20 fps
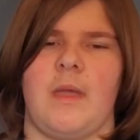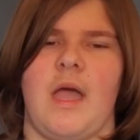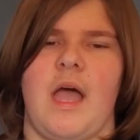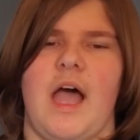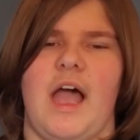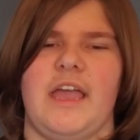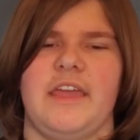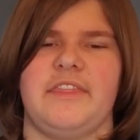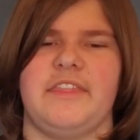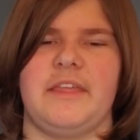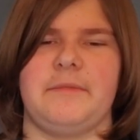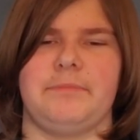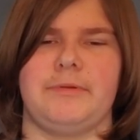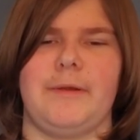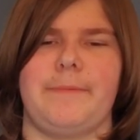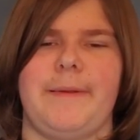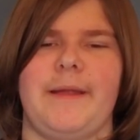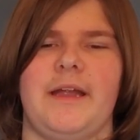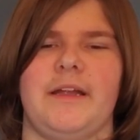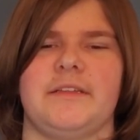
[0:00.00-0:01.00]
I then
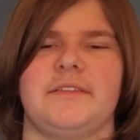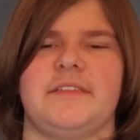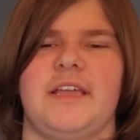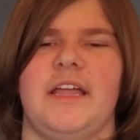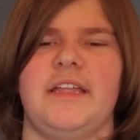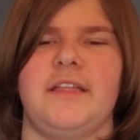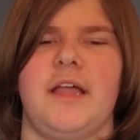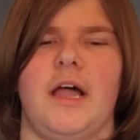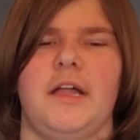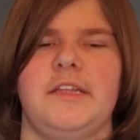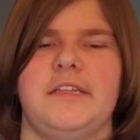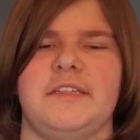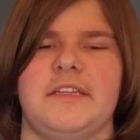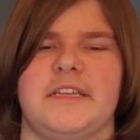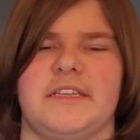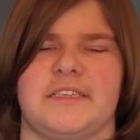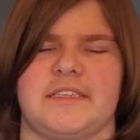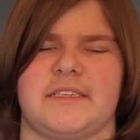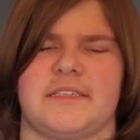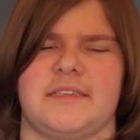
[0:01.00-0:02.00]
prepared 10 honey
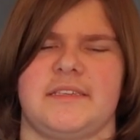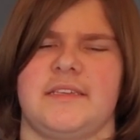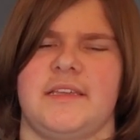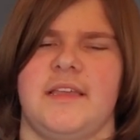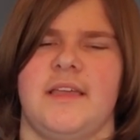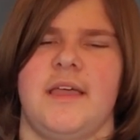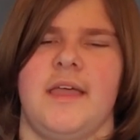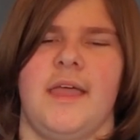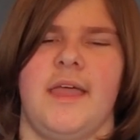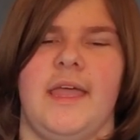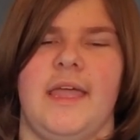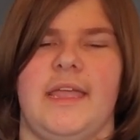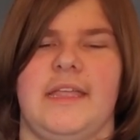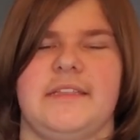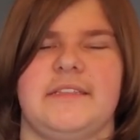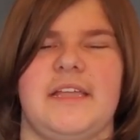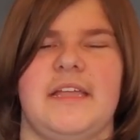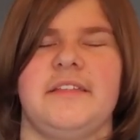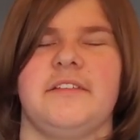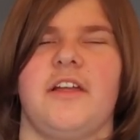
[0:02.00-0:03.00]
discs and
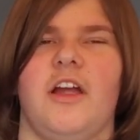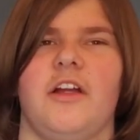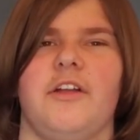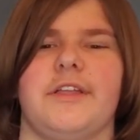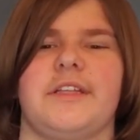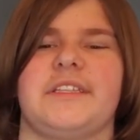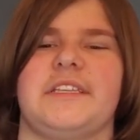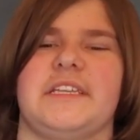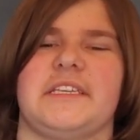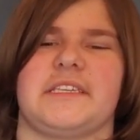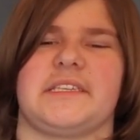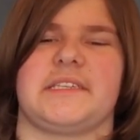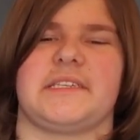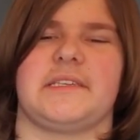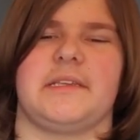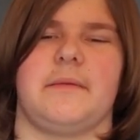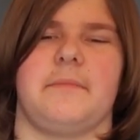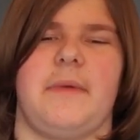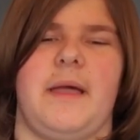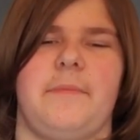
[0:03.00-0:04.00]
10 garlic
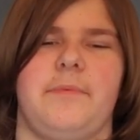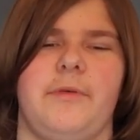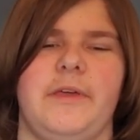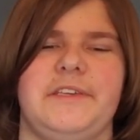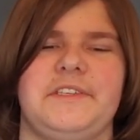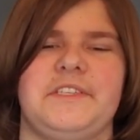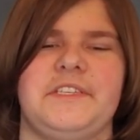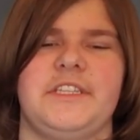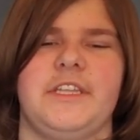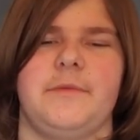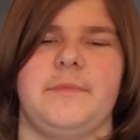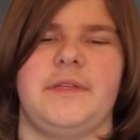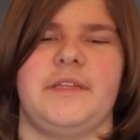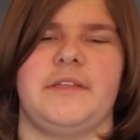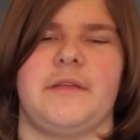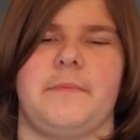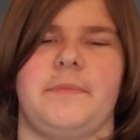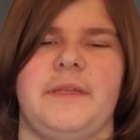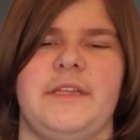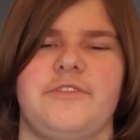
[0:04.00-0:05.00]
discs by placing them in
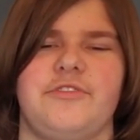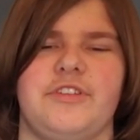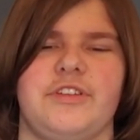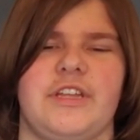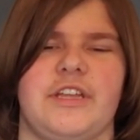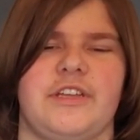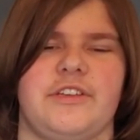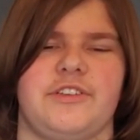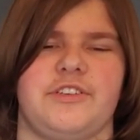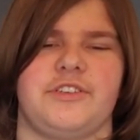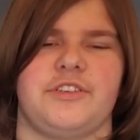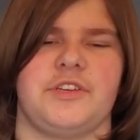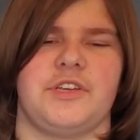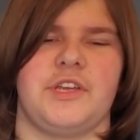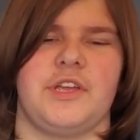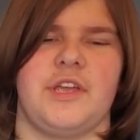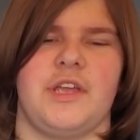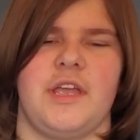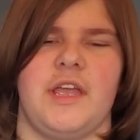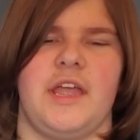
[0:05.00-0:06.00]
a petri dish
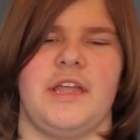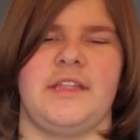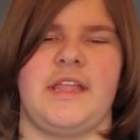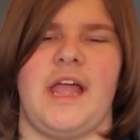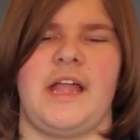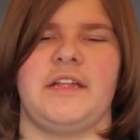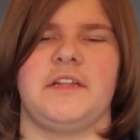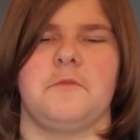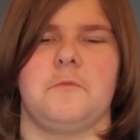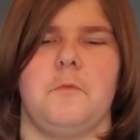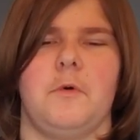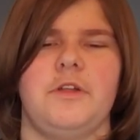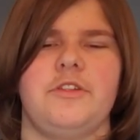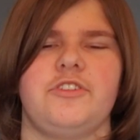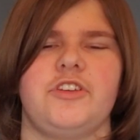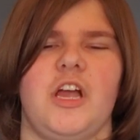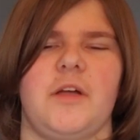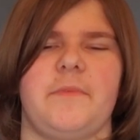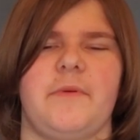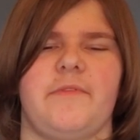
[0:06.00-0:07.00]
and adding 1
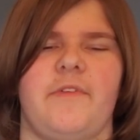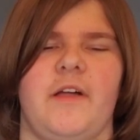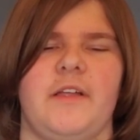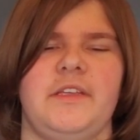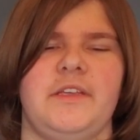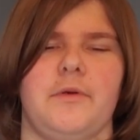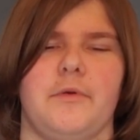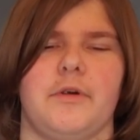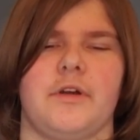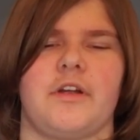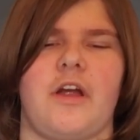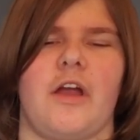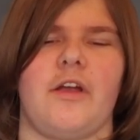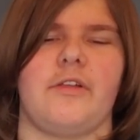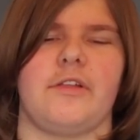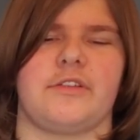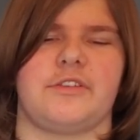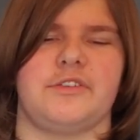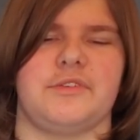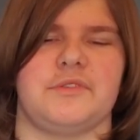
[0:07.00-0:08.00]
drop of honey or
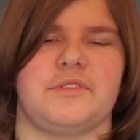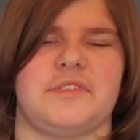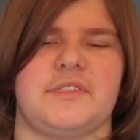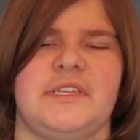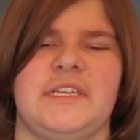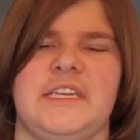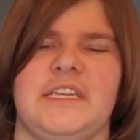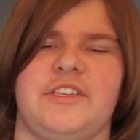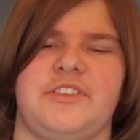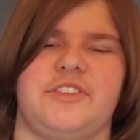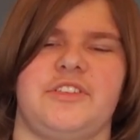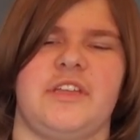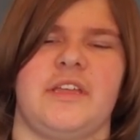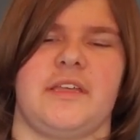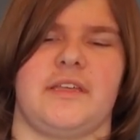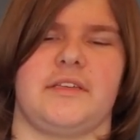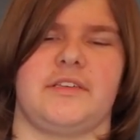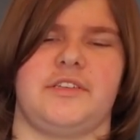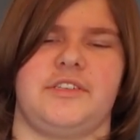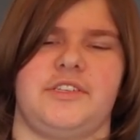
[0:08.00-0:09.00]
garlic juice to each
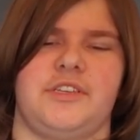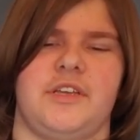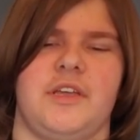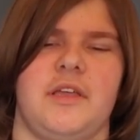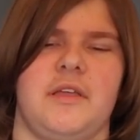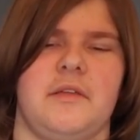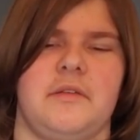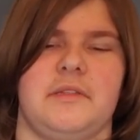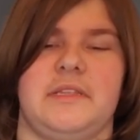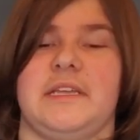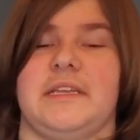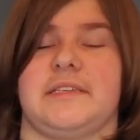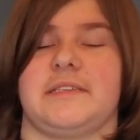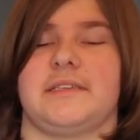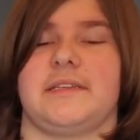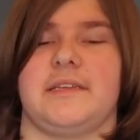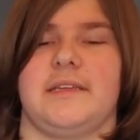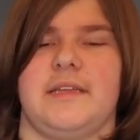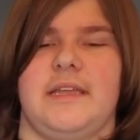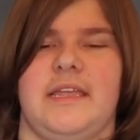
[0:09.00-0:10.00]
disc
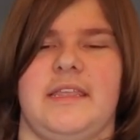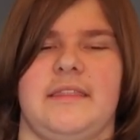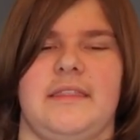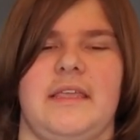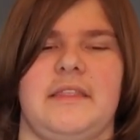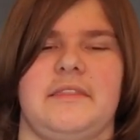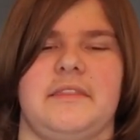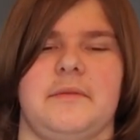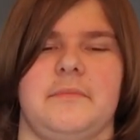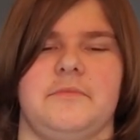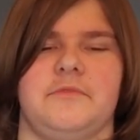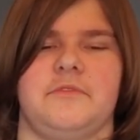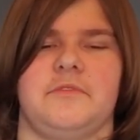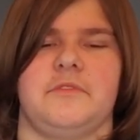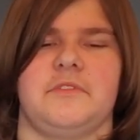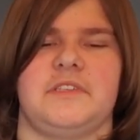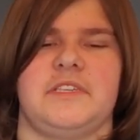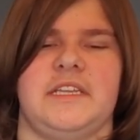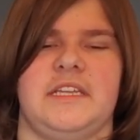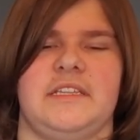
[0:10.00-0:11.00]
and let them
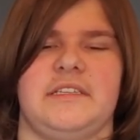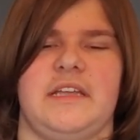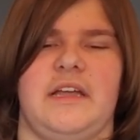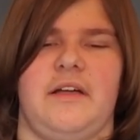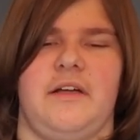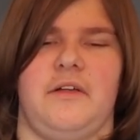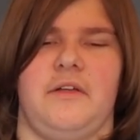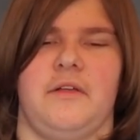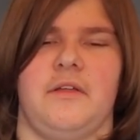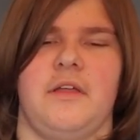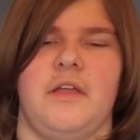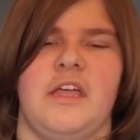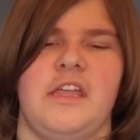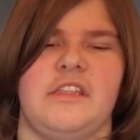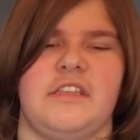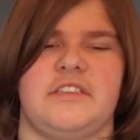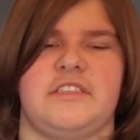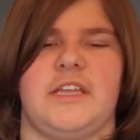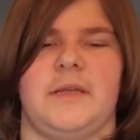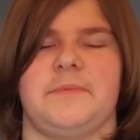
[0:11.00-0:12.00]
sit until
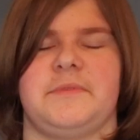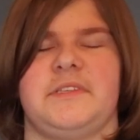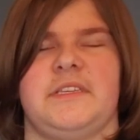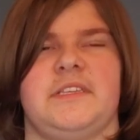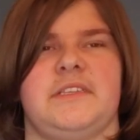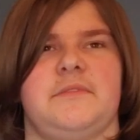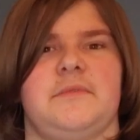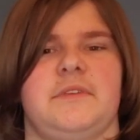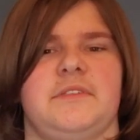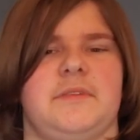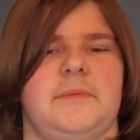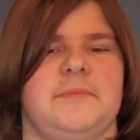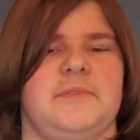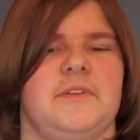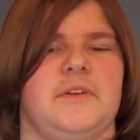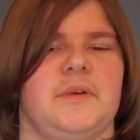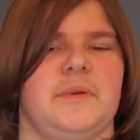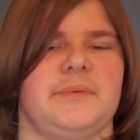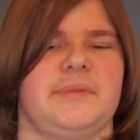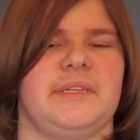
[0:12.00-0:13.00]
the substance was
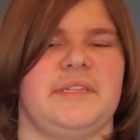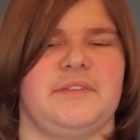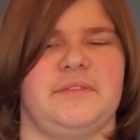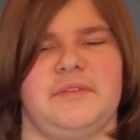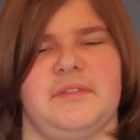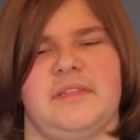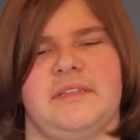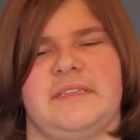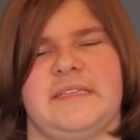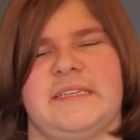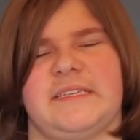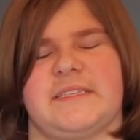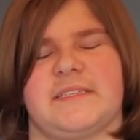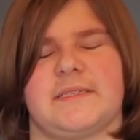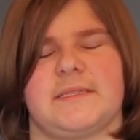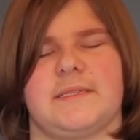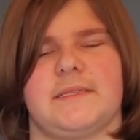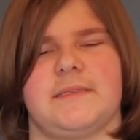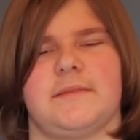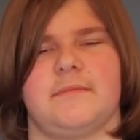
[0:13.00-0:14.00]
absorbed into the
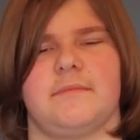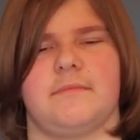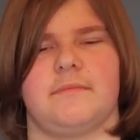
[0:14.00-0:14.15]
discs.